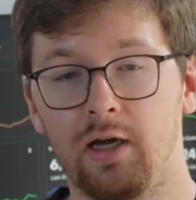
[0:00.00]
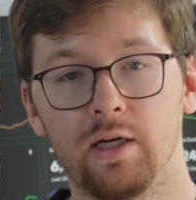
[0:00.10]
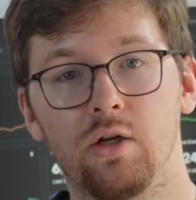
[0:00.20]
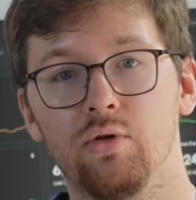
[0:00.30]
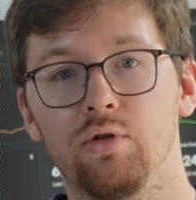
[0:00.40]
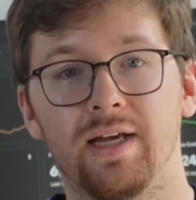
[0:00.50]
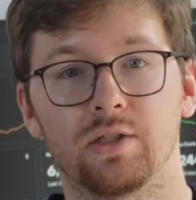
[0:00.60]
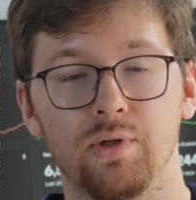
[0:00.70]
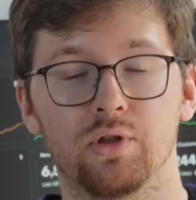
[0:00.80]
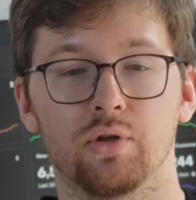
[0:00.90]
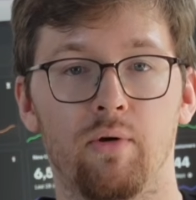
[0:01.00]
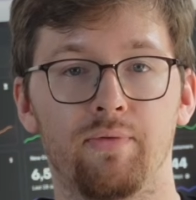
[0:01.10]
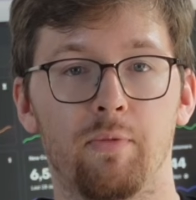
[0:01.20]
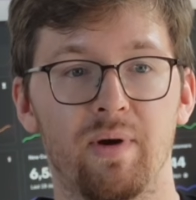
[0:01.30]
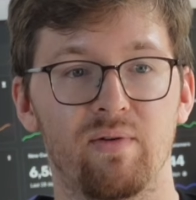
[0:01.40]
include a screenshot of
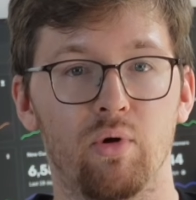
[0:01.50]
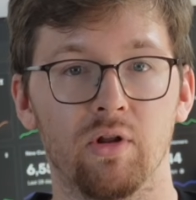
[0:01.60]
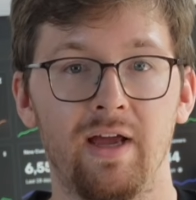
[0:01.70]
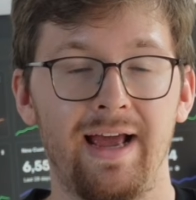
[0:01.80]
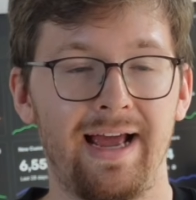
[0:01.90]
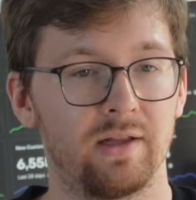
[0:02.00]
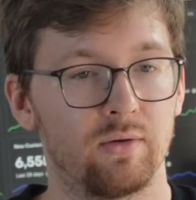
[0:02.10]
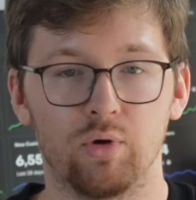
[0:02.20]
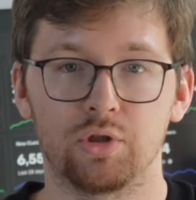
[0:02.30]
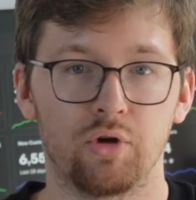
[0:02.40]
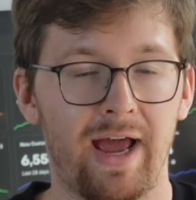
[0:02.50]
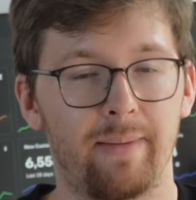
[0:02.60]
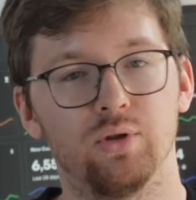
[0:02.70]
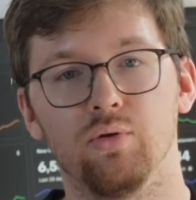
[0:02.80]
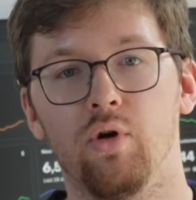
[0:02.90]
your paywall and what your
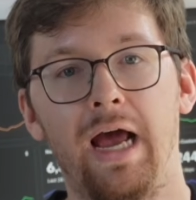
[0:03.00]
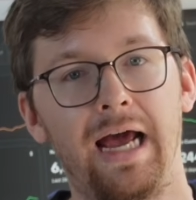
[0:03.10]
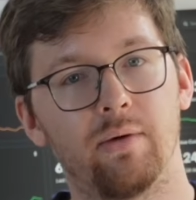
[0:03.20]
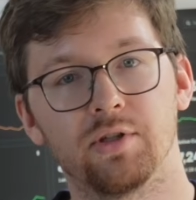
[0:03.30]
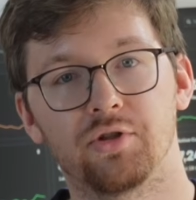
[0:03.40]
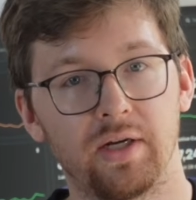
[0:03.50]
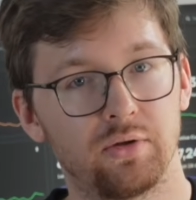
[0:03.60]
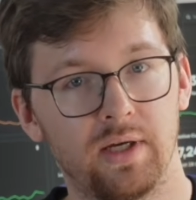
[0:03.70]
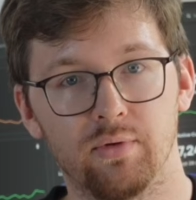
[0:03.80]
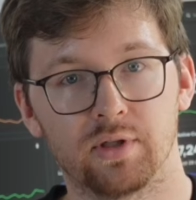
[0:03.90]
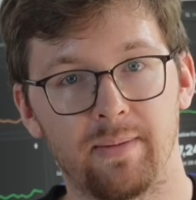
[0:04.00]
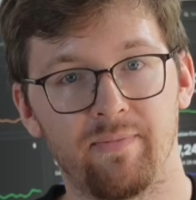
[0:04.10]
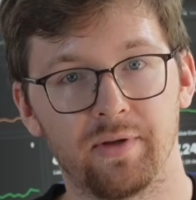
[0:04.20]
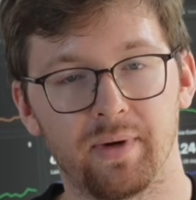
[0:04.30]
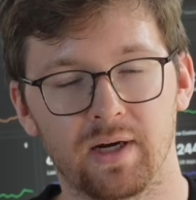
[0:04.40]
app do, and I will try to give you some
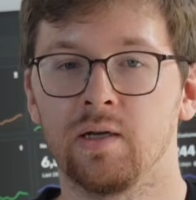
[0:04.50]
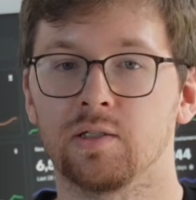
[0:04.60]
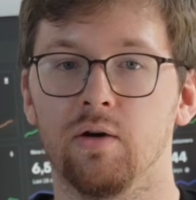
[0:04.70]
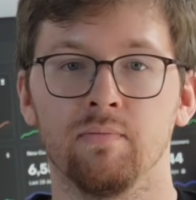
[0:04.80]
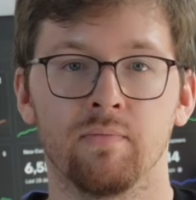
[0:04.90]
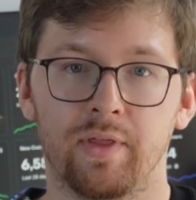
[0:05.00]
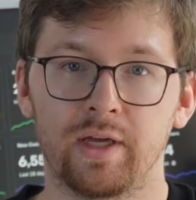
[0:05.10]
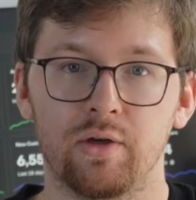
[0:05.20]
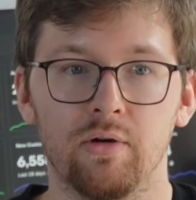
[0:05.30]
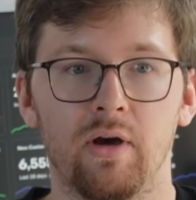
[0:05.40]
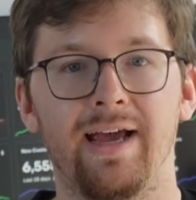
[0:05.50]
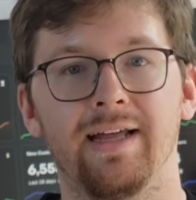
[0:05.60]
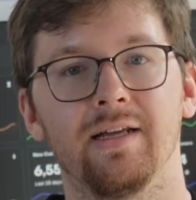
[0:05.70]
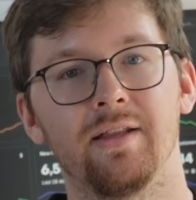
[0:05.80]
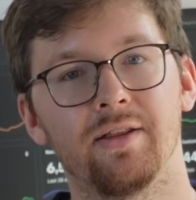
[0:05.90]
feedback. So thank you,
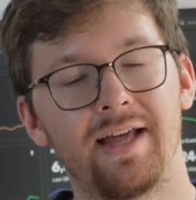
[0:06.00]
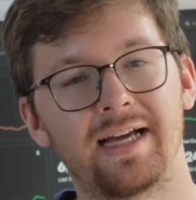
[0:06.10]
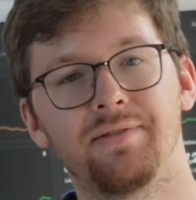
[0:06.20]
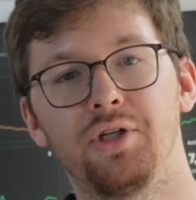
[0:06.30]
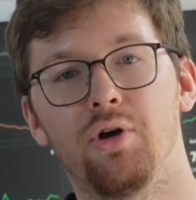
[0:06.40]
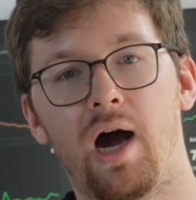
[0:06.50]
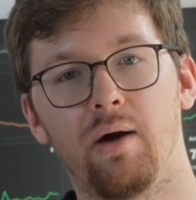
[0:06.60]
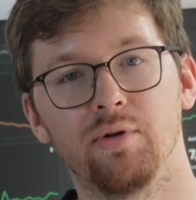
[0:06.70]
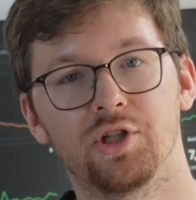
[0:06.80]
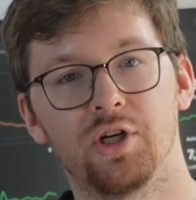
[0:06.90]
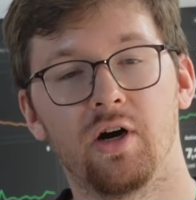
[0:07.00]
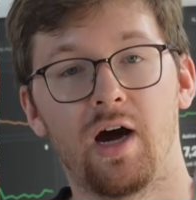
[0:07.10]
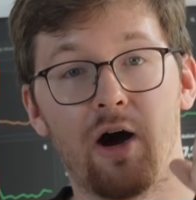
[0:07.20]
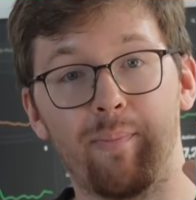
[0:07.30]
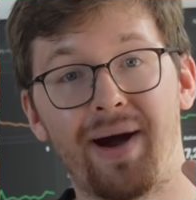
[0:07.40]
and in the next video I will share
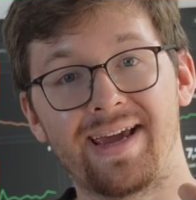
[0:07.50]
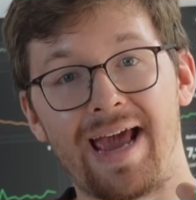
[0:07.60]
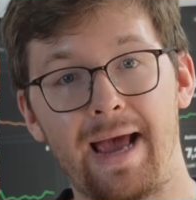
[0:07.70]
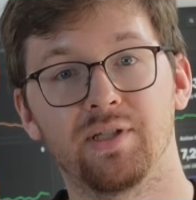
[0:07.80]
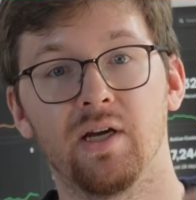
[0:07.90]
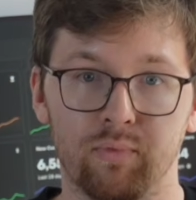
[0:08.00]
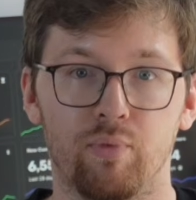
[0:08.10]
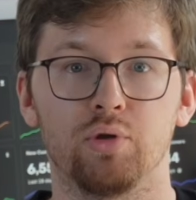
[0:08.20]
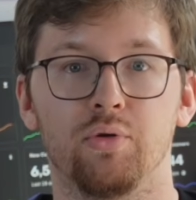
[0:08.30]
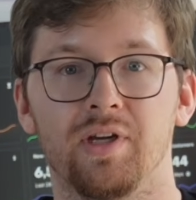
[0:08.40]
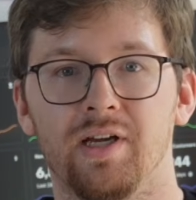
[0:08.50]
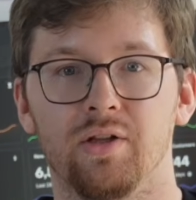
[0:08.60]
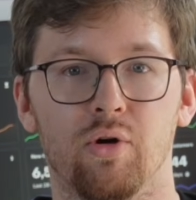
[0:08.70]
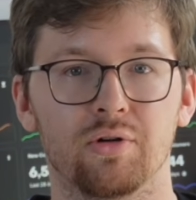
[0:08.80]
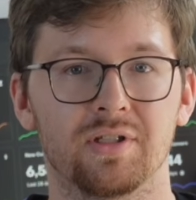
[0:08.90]
how my apps were doing in
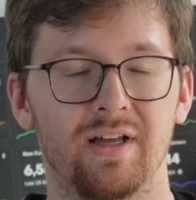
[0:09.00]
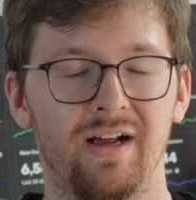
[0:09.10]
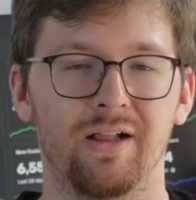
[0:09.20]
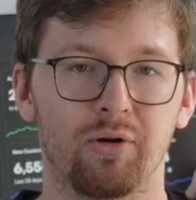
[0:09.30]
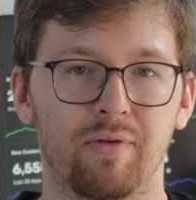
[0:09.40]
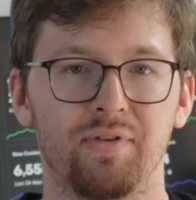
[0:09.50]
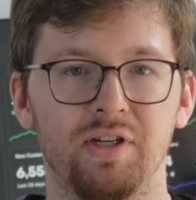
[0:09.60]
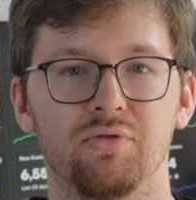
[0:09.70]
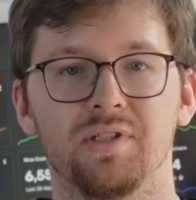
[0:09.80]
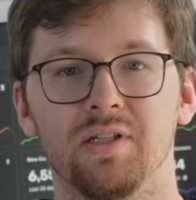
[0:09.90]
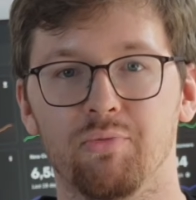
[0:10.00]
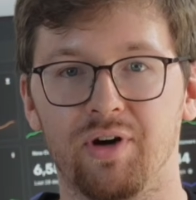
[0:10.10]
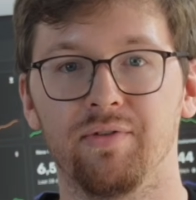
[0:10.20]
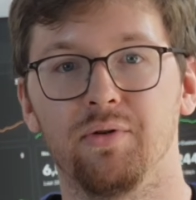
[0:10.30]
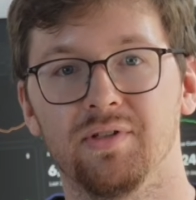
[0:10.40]
August. A lot of interesting
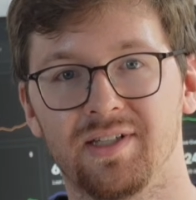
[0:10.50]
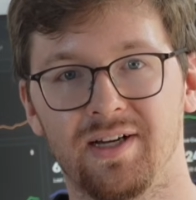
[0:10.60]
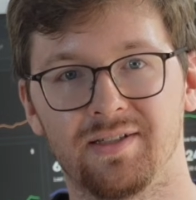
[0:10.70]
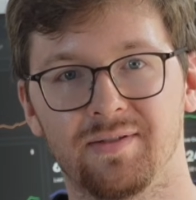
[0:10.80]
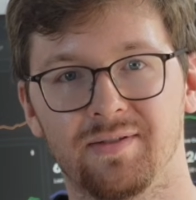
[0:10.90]
revenue insights.